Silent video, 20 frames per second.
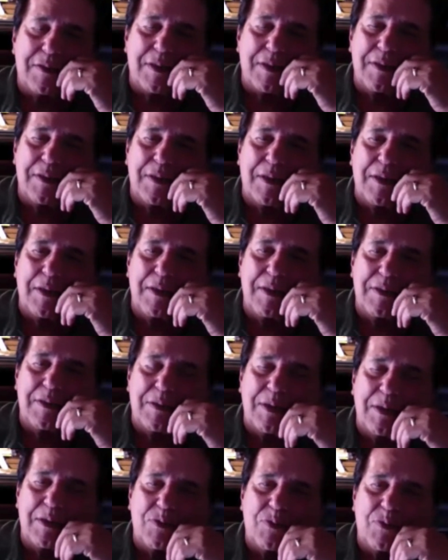is
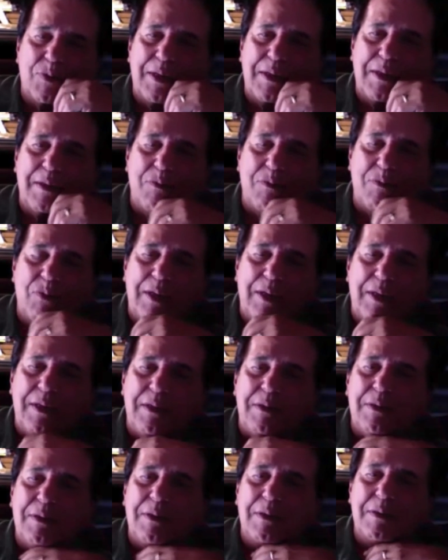really
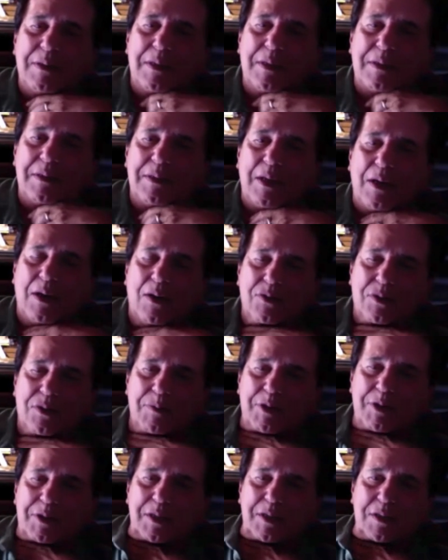the
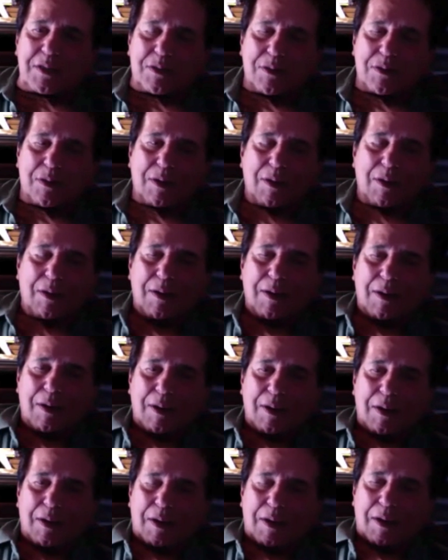ultimate teacher.
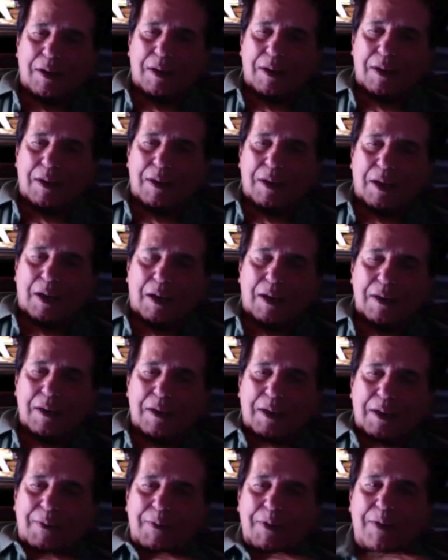
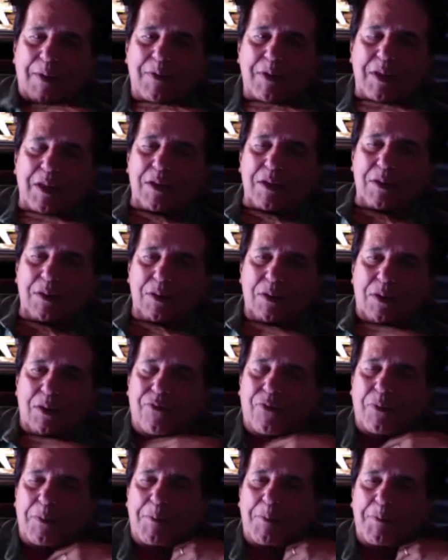Everything you learn
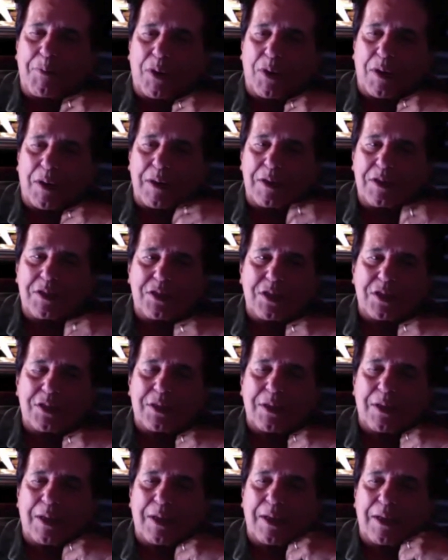from a book is just,
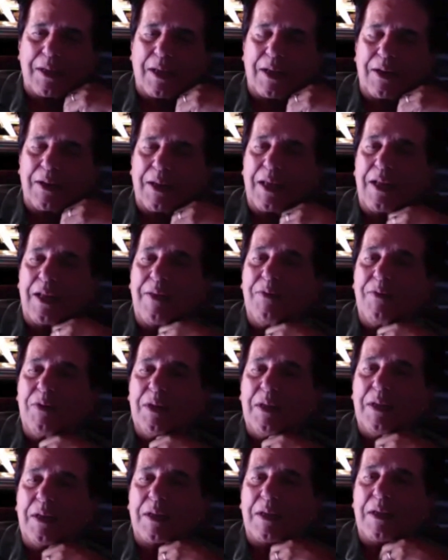and even
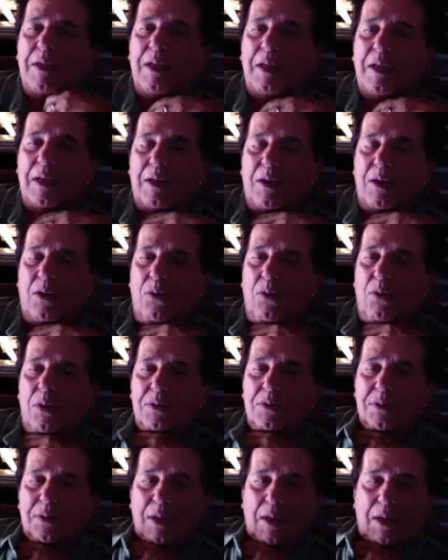in a
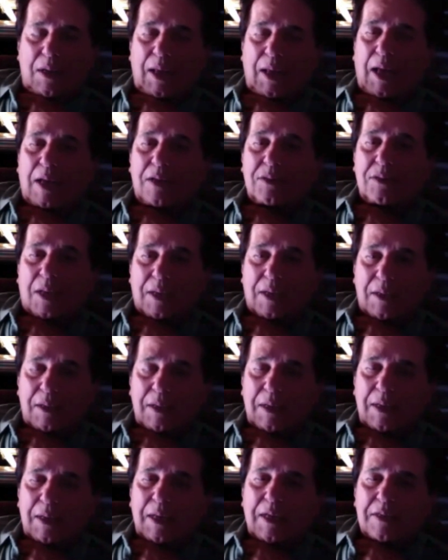course or class, like
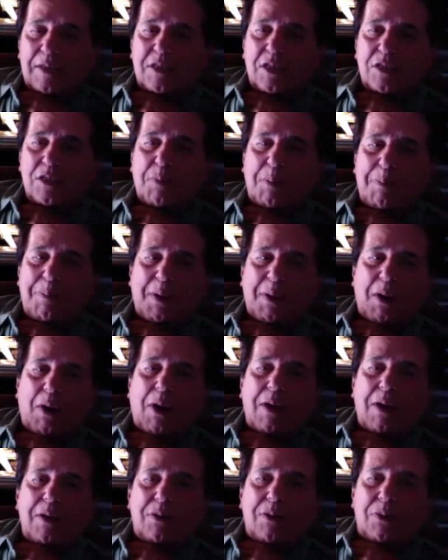it's just
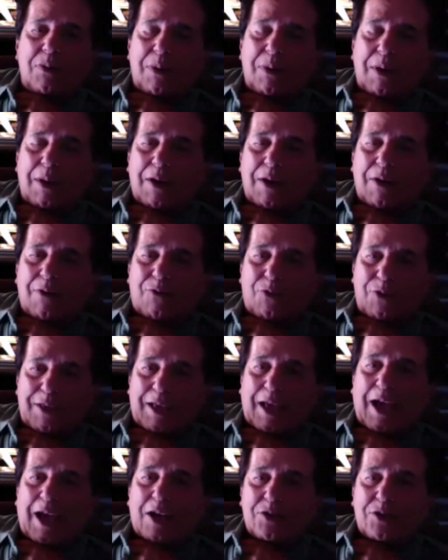preparing you for the
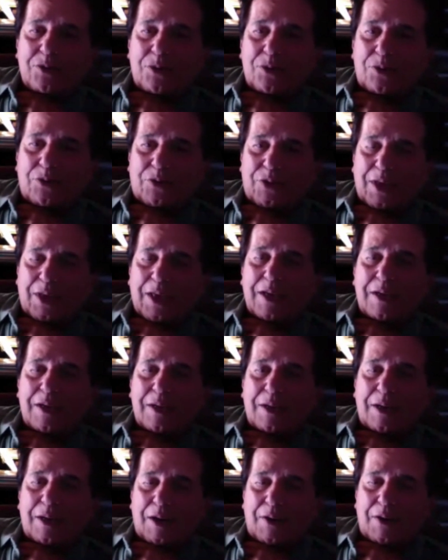actual thing
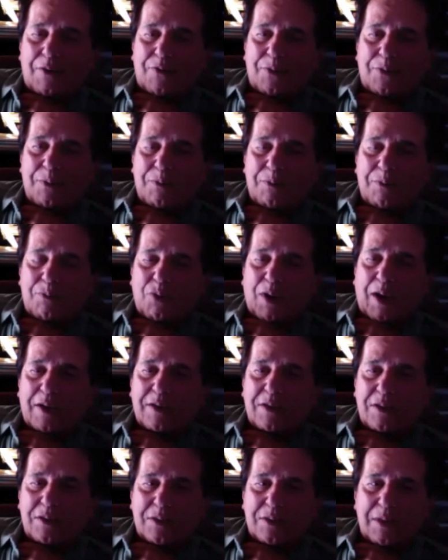of
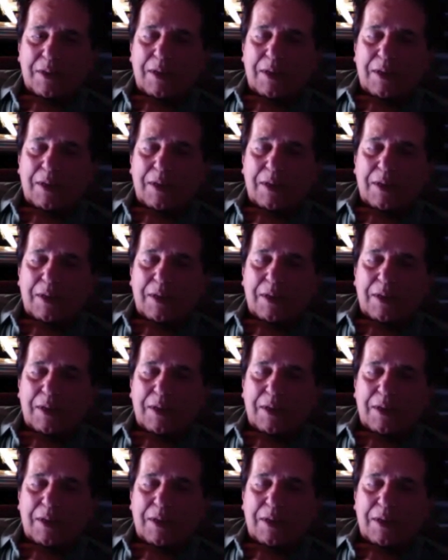practice.